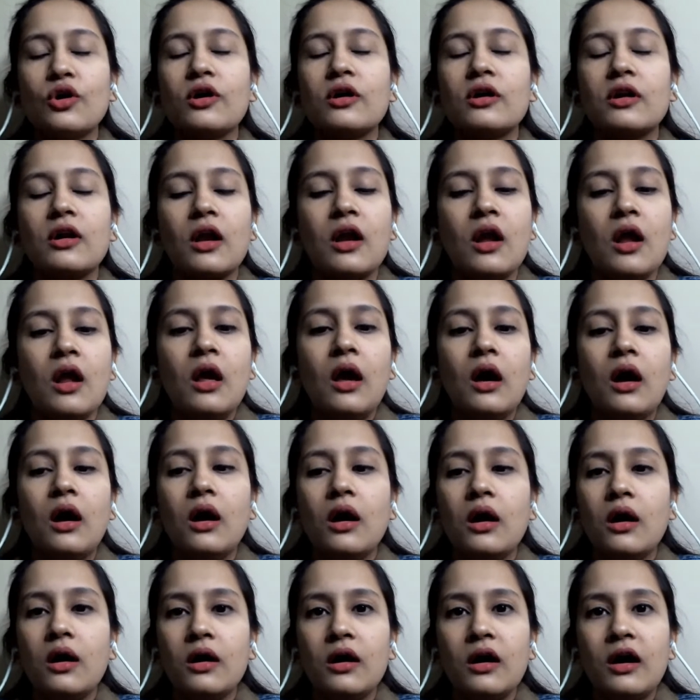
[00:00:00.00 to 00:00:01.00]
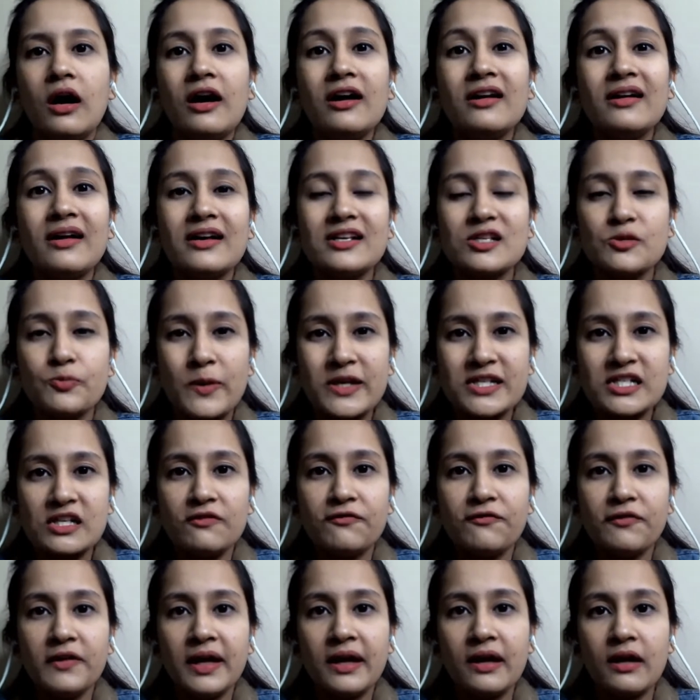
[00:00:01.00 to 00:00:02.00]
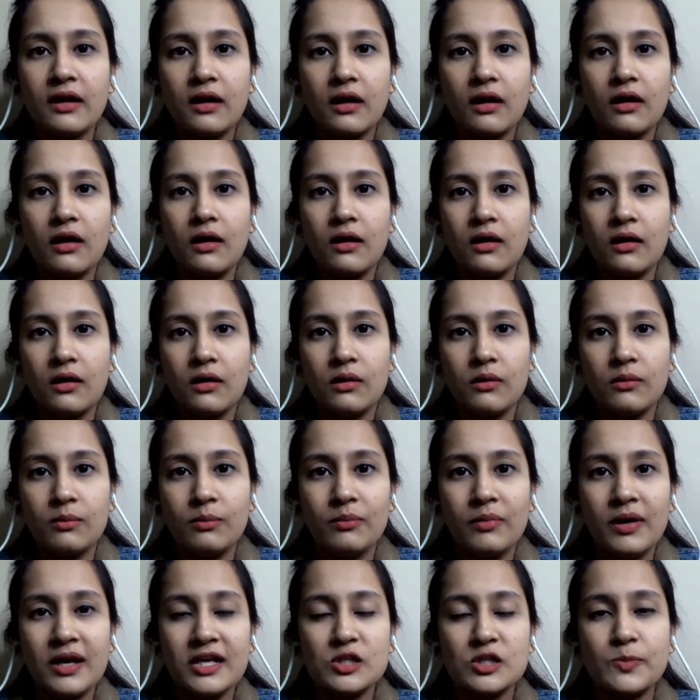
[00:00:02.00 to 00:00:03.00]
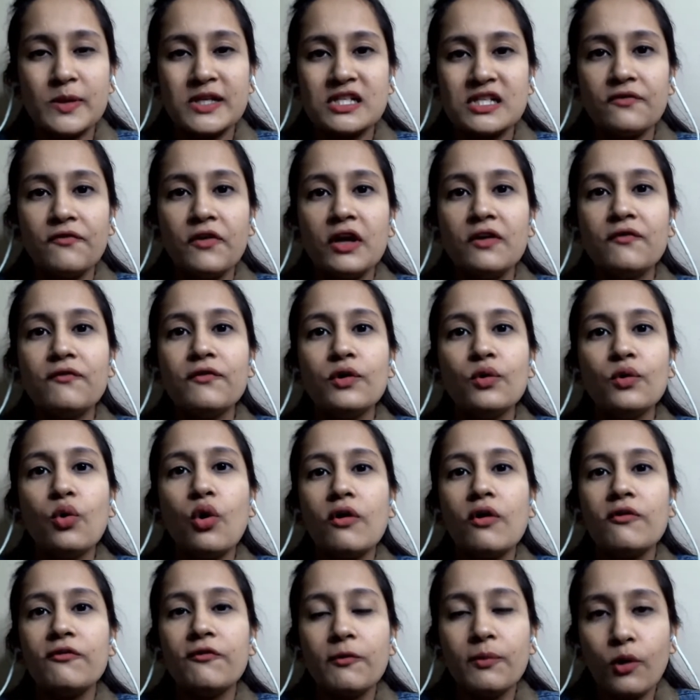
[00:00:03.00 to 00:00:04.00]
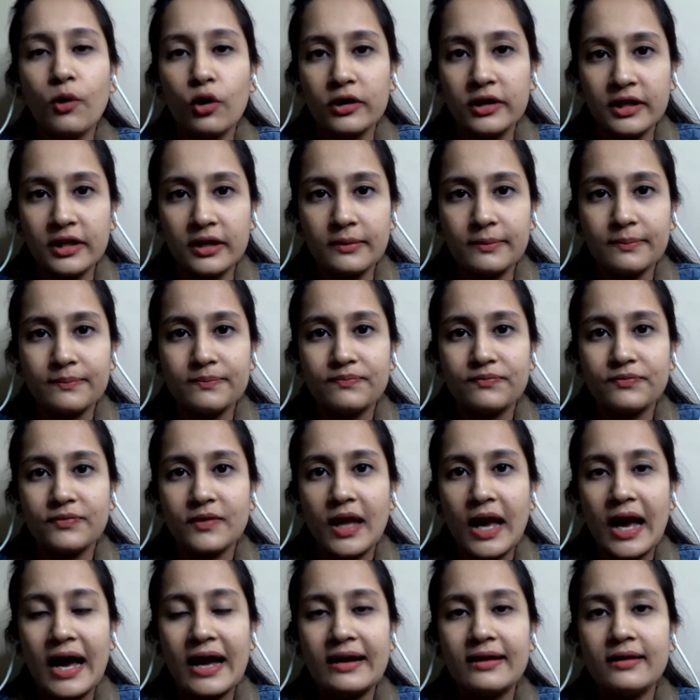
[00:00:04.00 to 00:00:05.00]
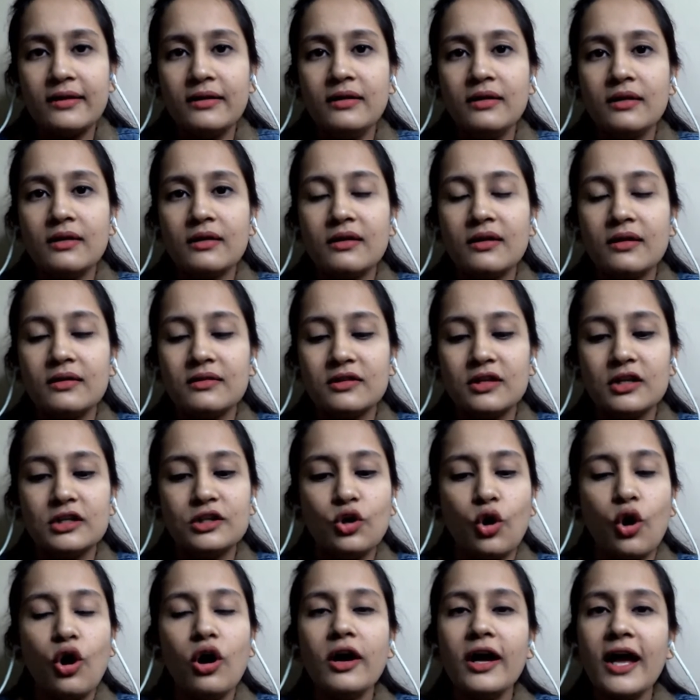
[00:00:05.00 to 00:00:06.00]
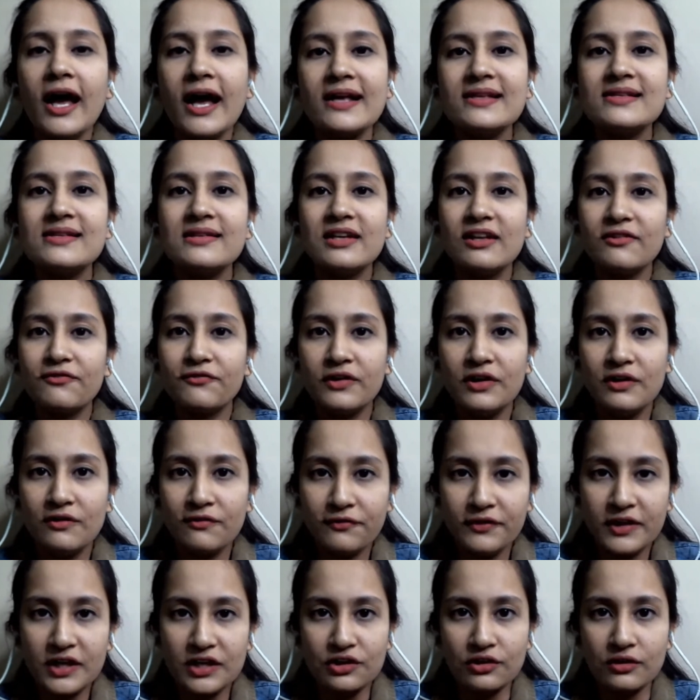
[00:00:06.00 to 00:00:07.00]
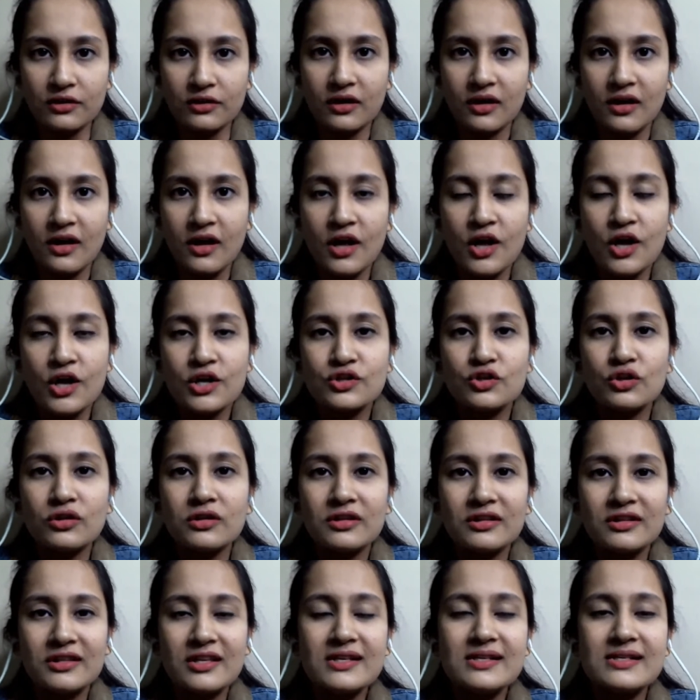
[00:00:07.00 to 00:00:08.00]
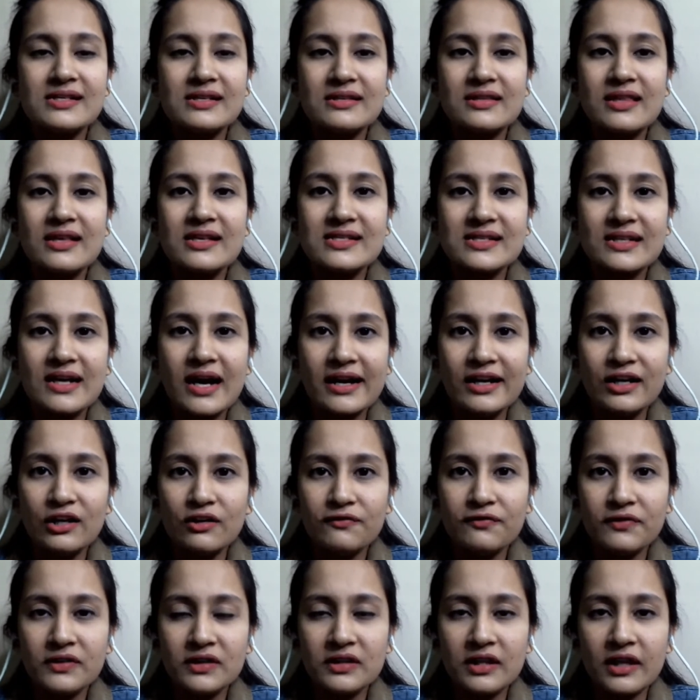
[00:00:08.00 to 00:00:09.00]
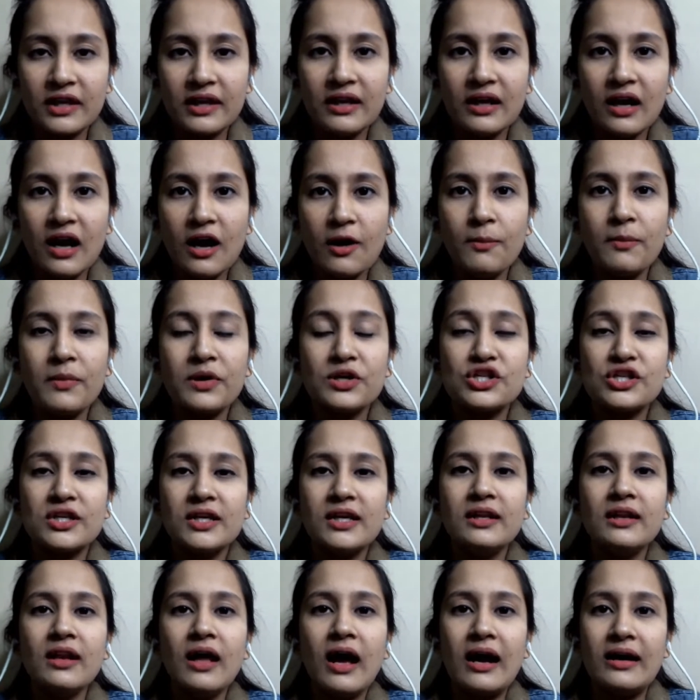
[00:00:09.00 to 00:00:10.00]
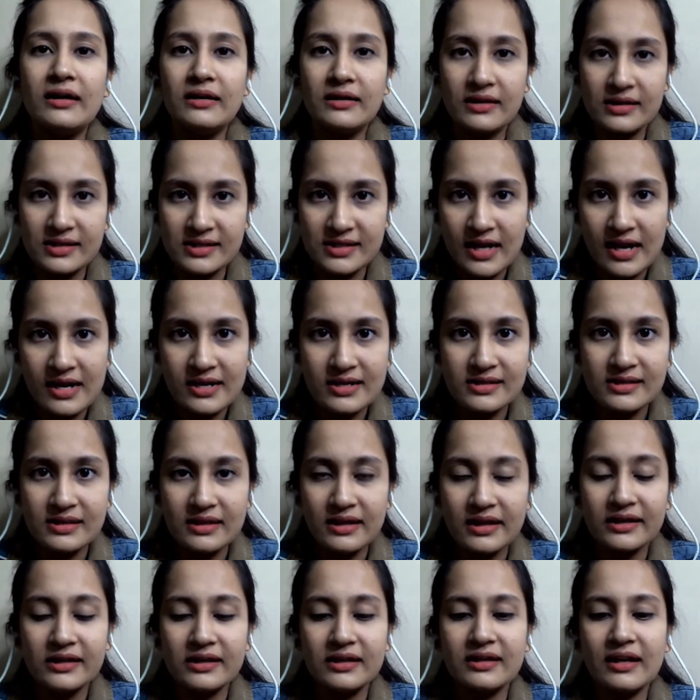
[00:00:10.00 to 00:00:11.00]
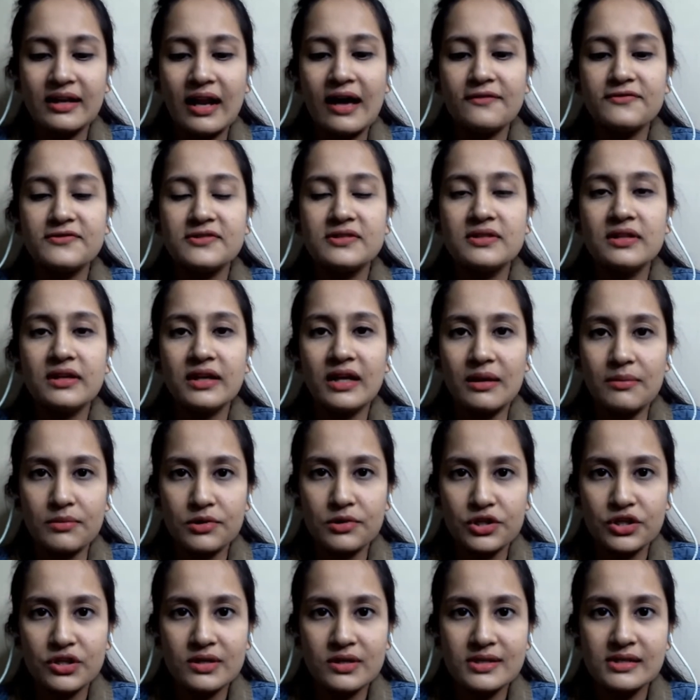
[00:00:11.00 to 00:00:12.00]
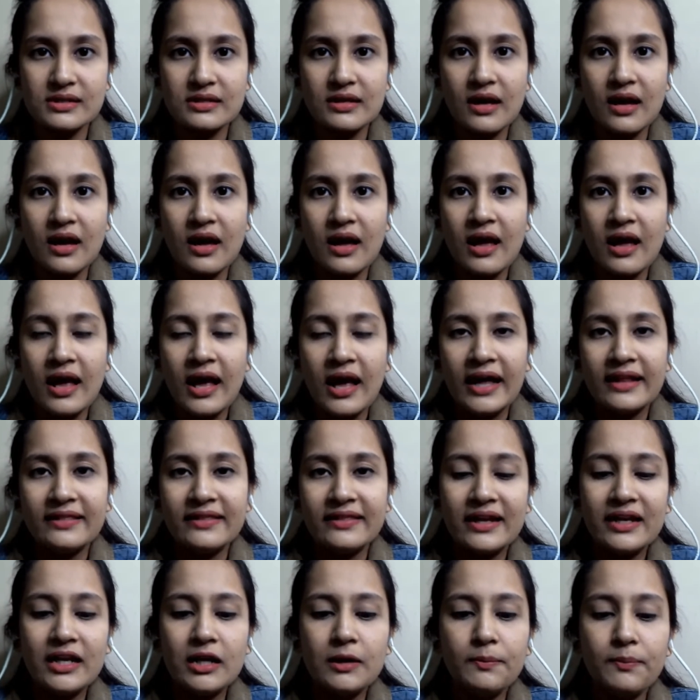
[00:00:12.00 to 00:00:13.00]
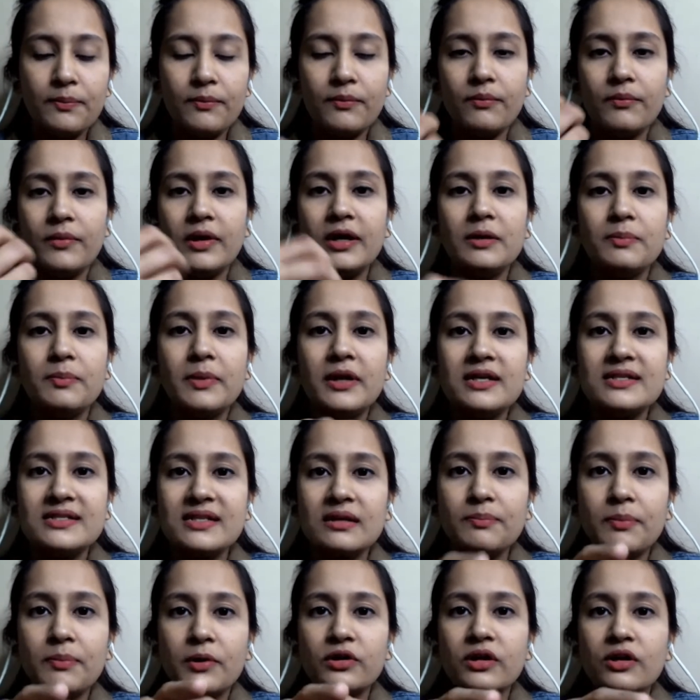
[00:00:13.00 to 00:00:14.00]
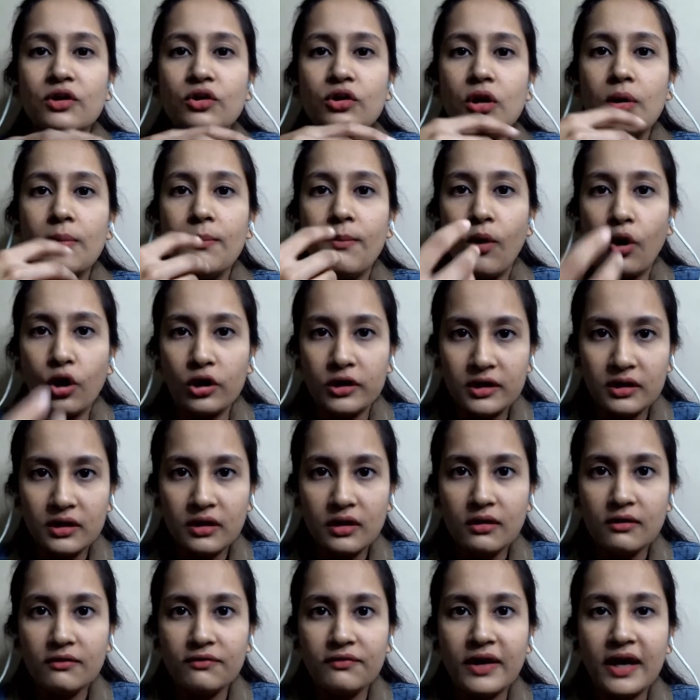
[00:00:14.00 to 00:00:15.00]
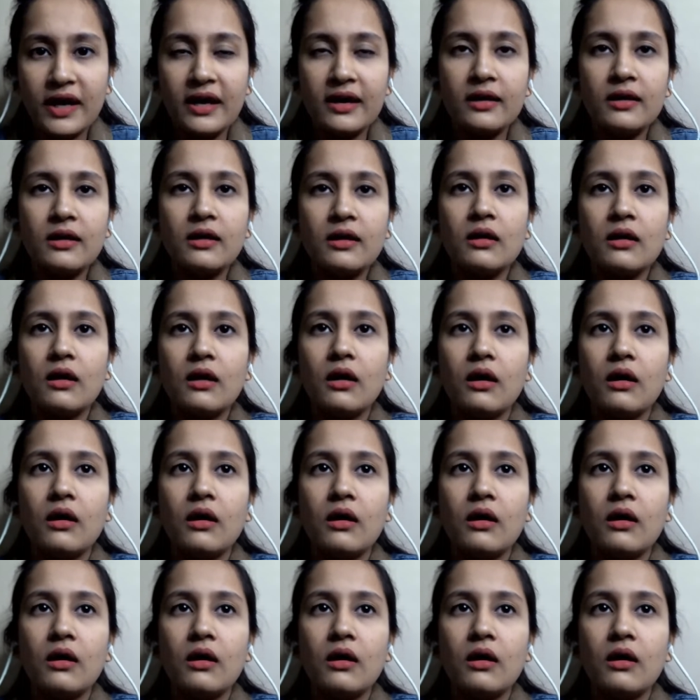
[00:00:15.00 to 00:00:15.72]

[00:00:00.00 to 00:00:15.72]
or a specific view of a body, and the dog has a different feature. So this kind of a thing, a machine understands, it graphs the images, and then it builds a particular model where